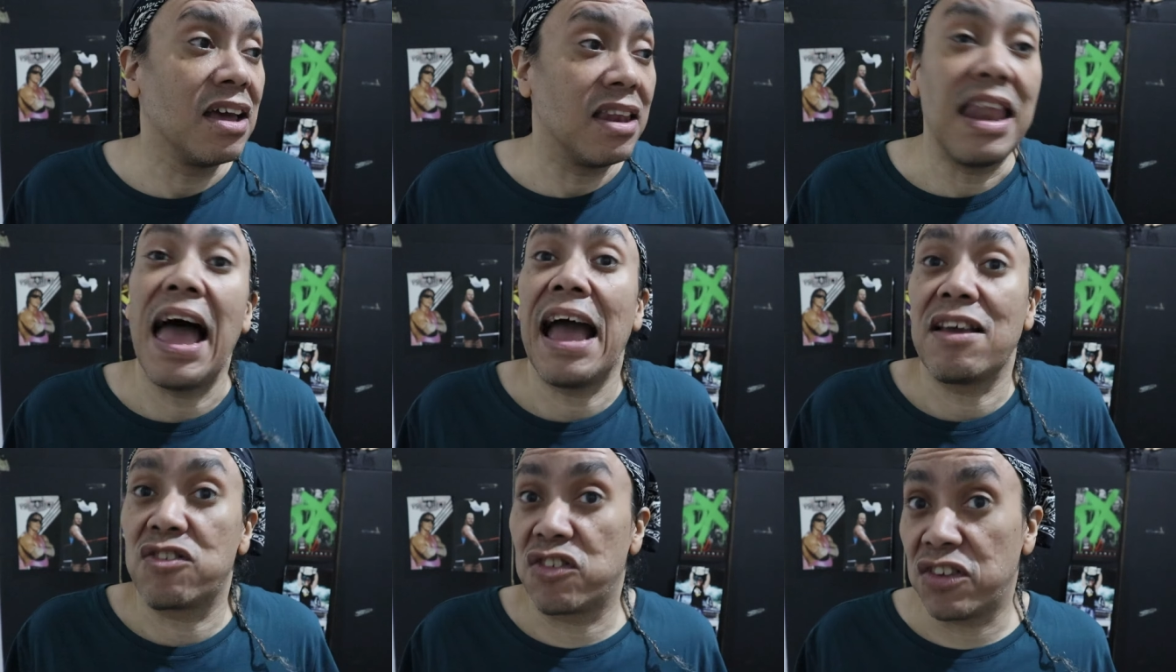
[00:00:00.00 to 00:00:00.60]

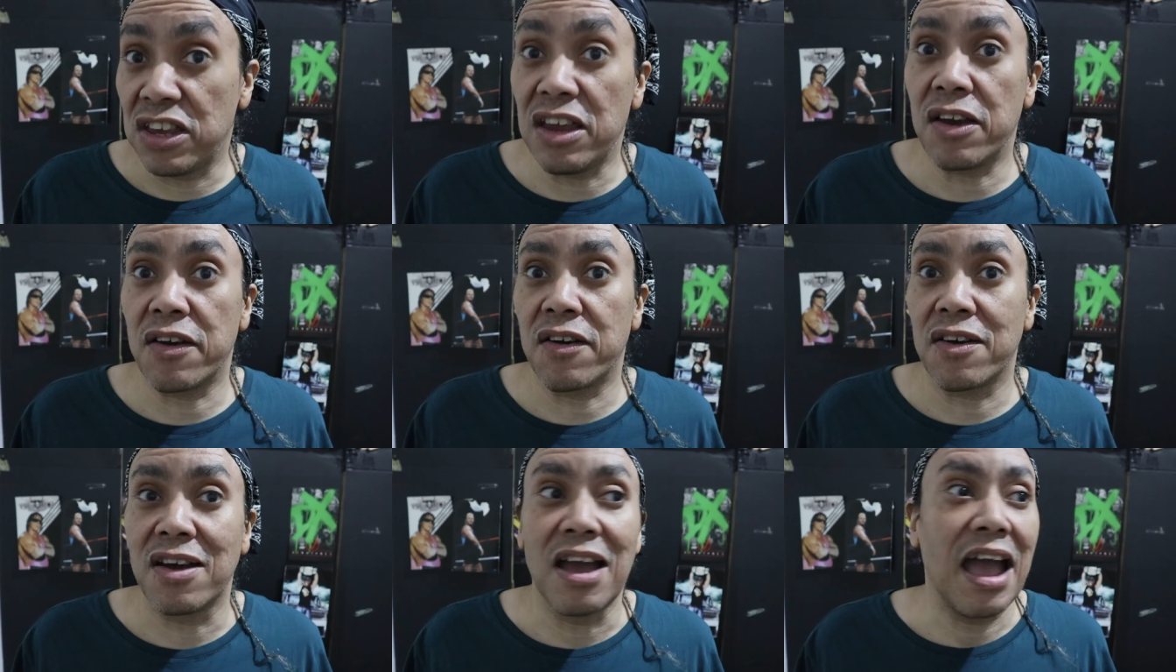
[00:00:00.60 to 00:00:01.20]
last
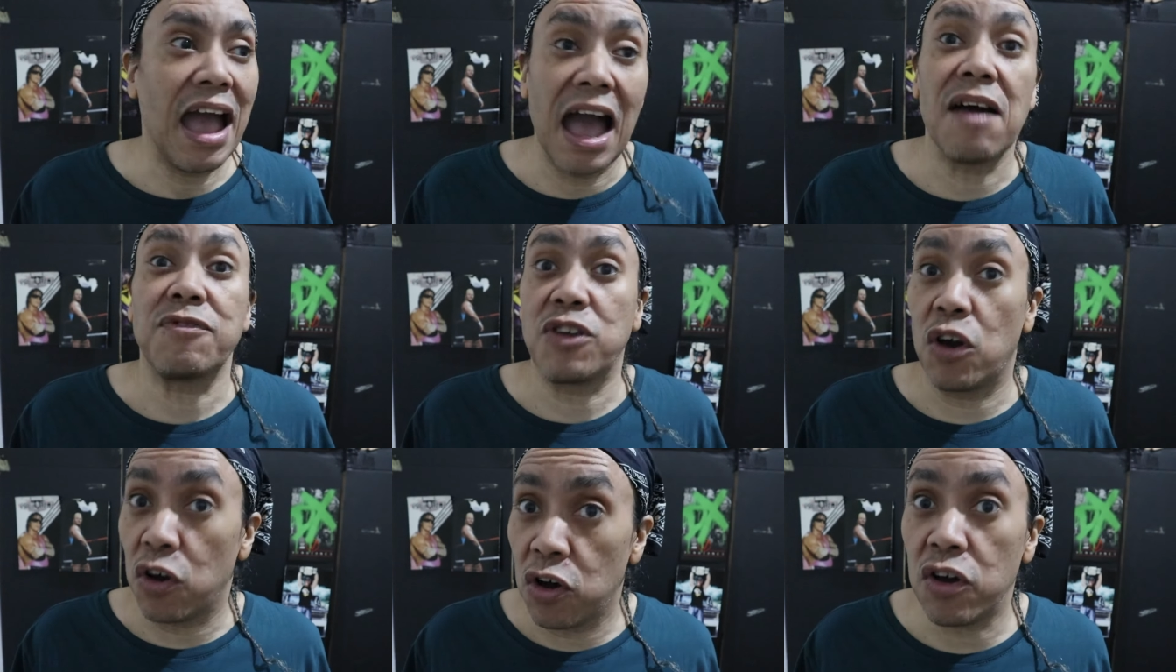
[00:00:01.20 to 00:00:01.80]
year
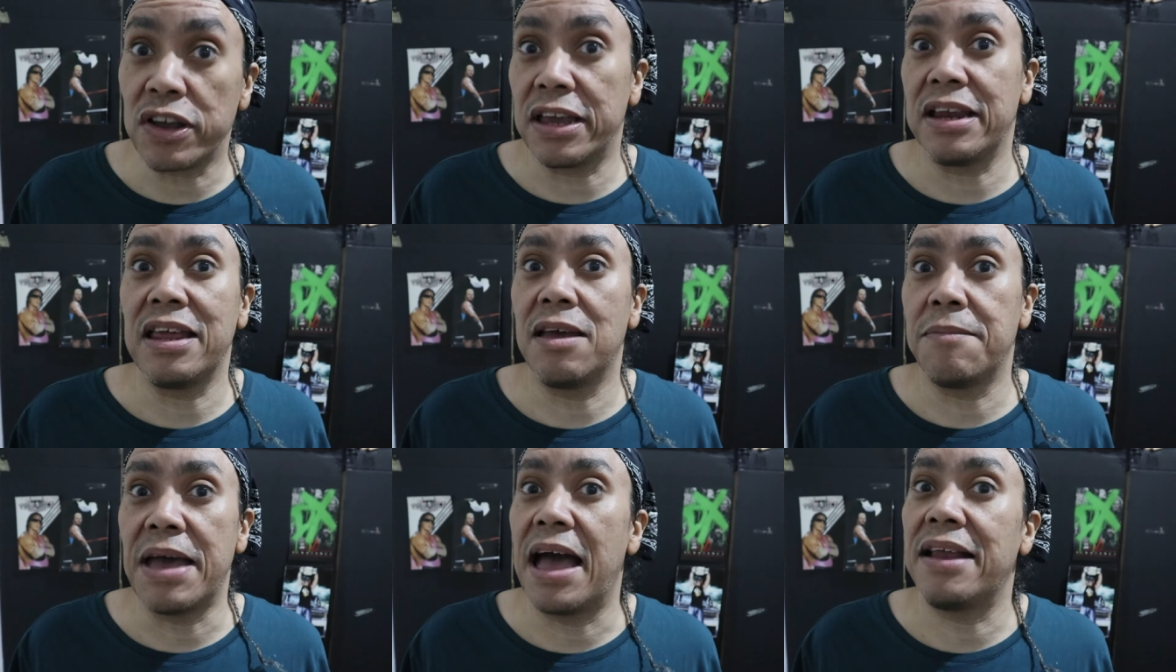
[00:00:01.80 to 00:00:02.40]
after Hook and
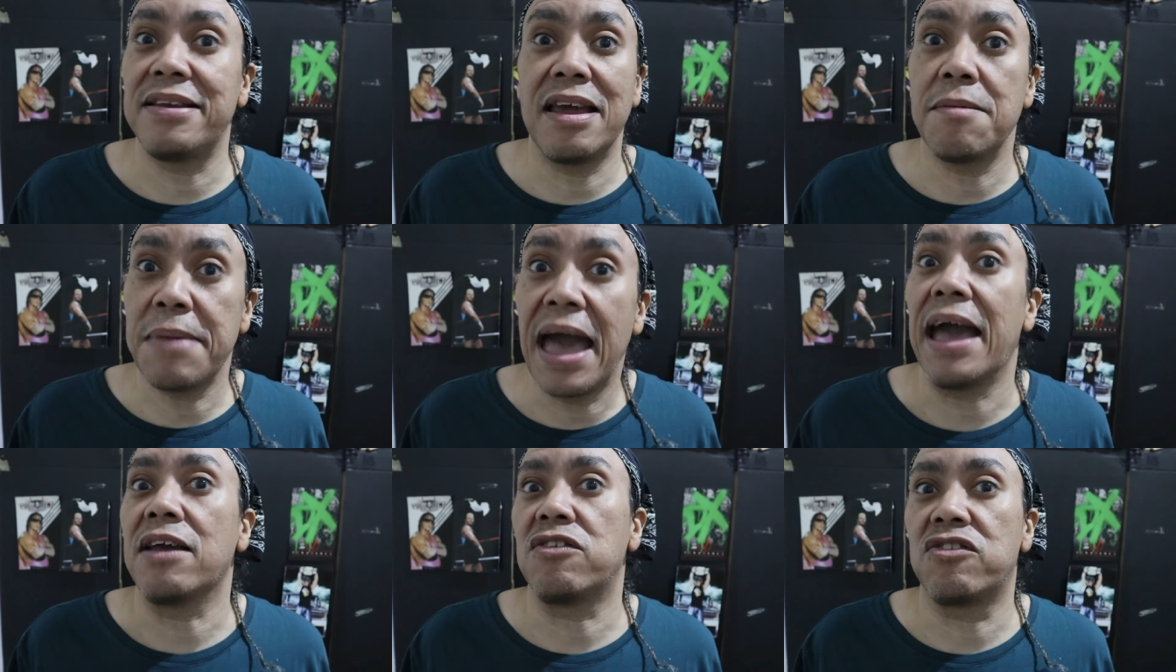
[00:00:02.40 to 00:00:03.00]
him had their
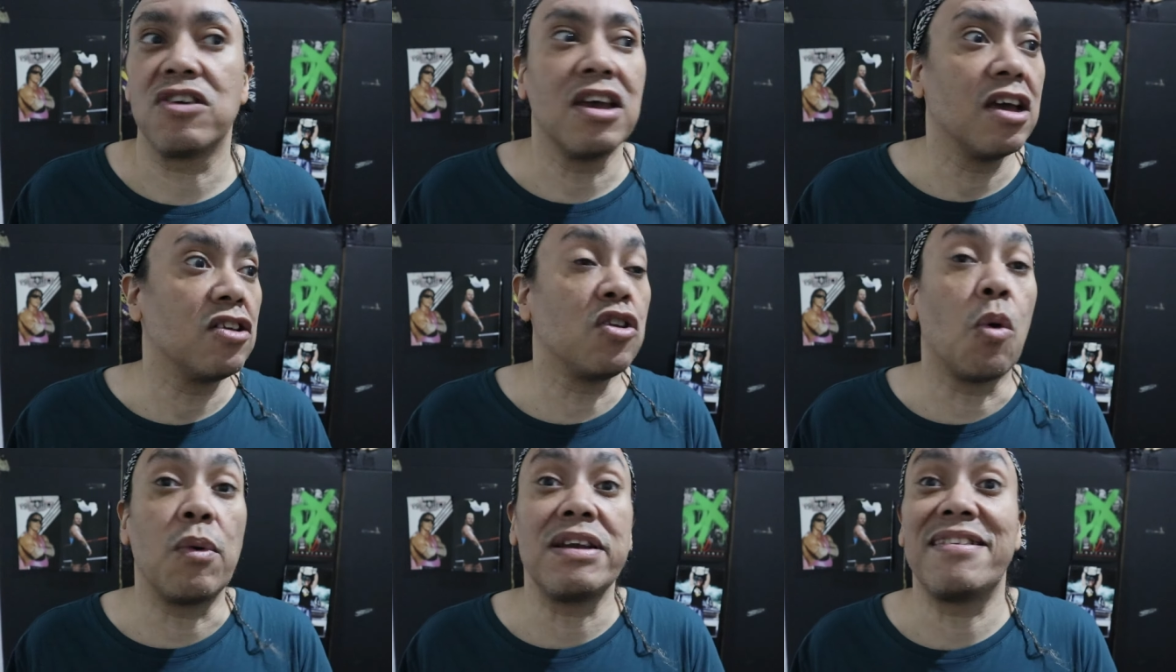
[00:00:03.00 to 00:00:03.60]
match.
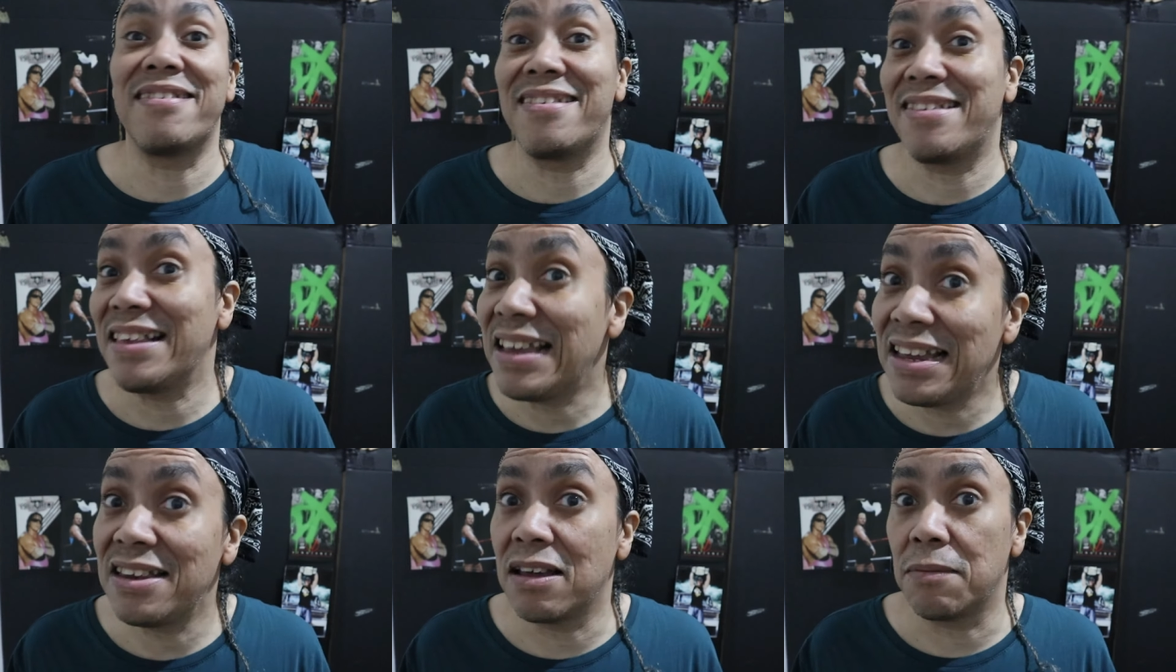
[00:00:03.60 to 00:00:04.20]
No one's
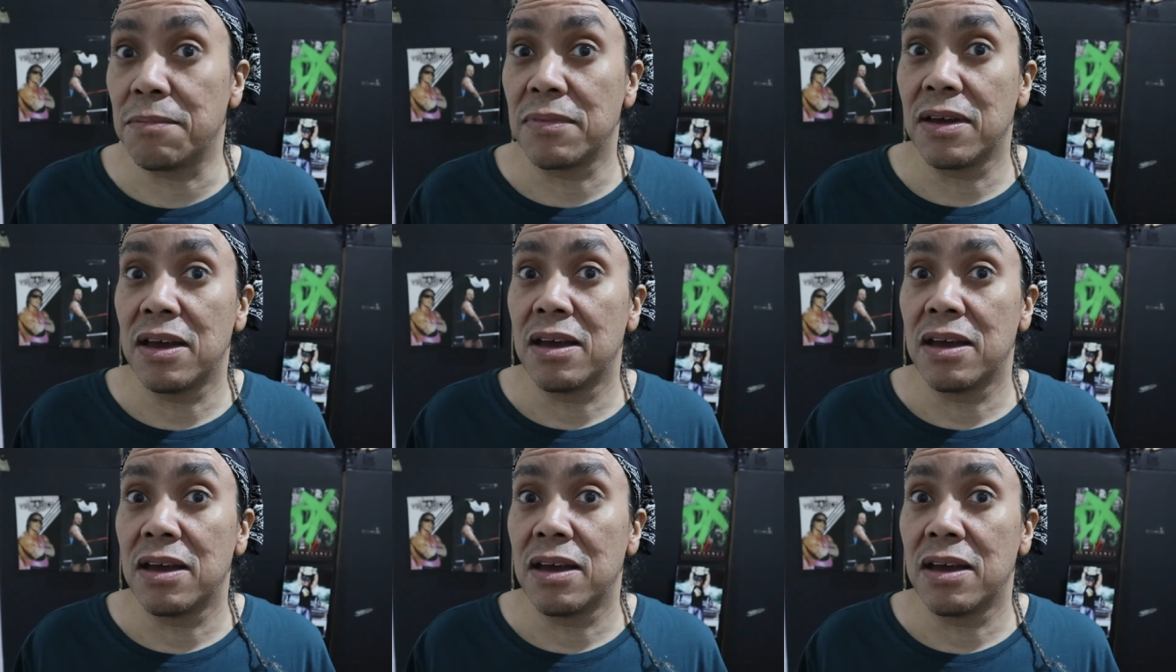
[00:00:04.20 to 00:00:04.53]
seen them.